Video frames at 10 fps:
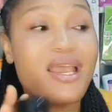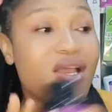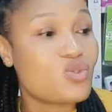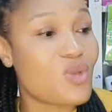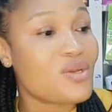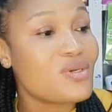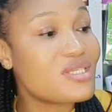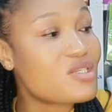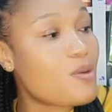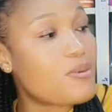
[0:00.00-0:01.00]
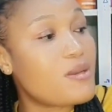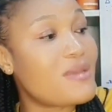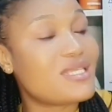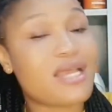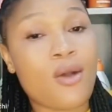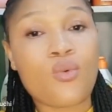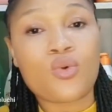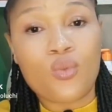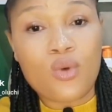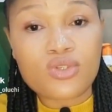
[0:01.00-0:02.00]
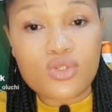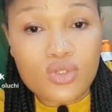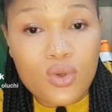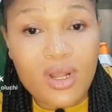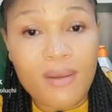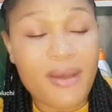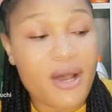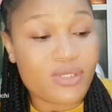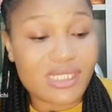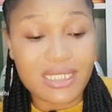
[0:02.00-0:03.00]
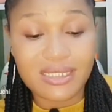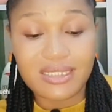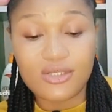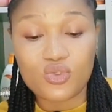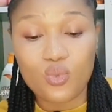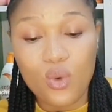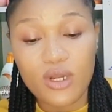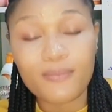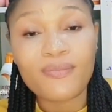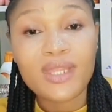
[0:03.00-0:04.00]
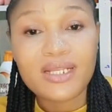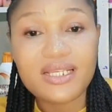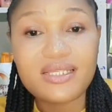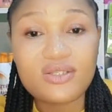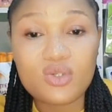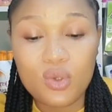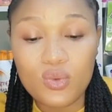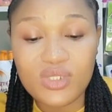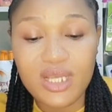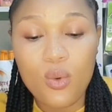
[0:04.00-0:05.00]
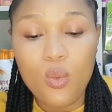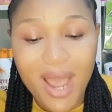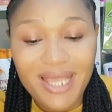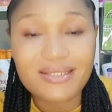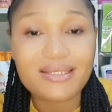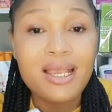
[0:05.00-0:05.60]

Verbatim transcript: so another supplement i would want to talk about is this one this is gluta white